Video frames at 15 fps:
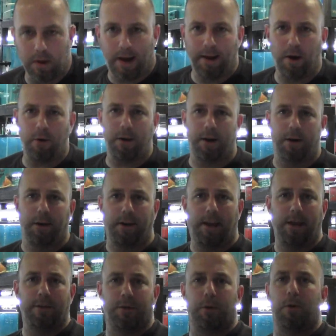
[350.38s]
I know here in
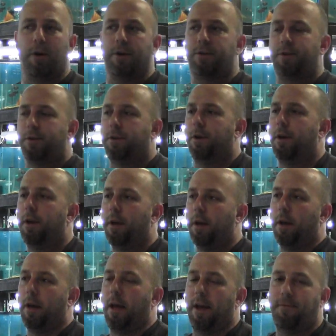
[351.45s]
King George,
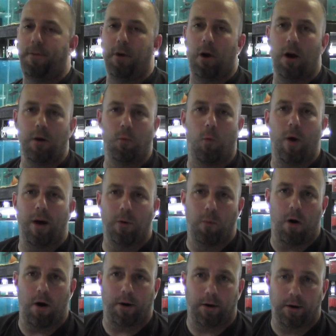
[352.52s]
if you're on well
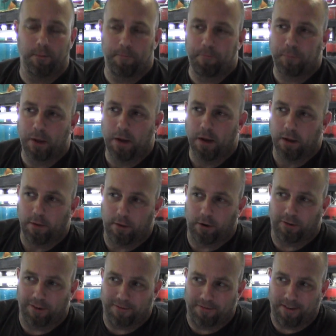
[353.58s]
water,
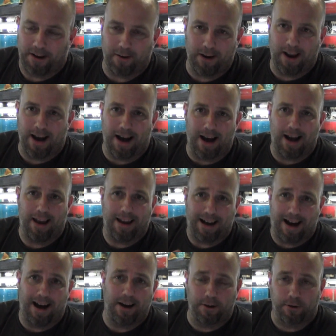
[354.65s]
there's a very high
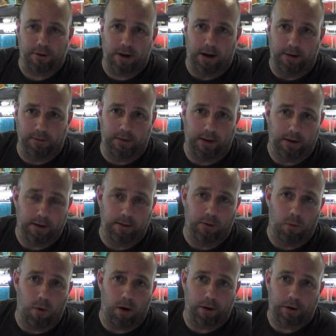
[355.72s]
iron content in
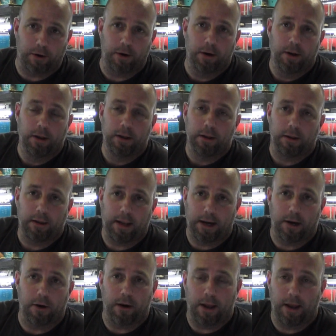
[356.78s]
the water
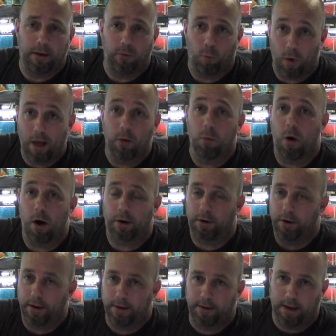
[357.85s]
here in well
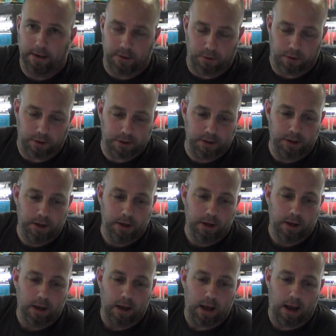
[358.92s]
water in King George.
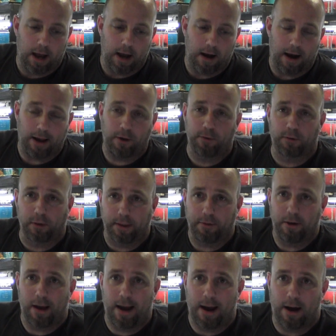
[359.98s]
I used to live
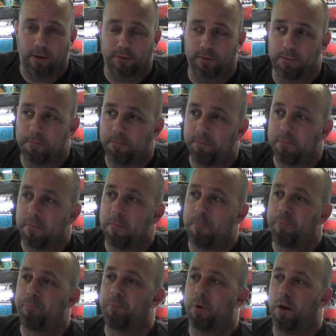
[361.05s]
in a house
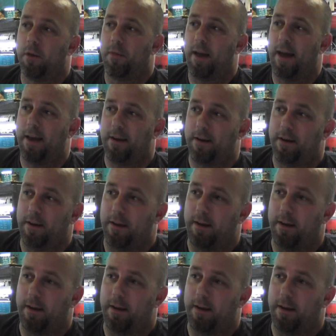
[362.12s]
that